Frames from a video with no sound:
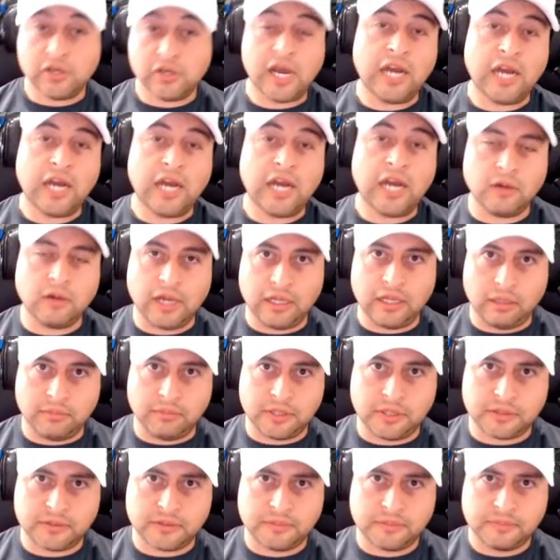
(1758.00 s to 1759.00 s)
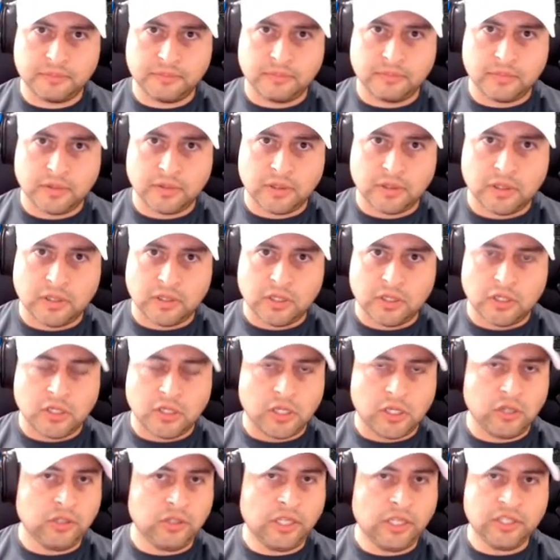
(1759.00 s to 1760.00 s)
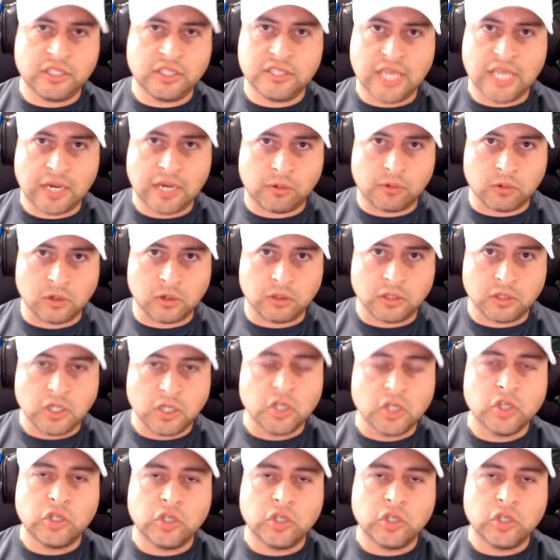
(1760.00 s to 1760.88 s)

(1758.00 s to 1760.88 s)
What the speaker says: out of your element. You're not in the tech world.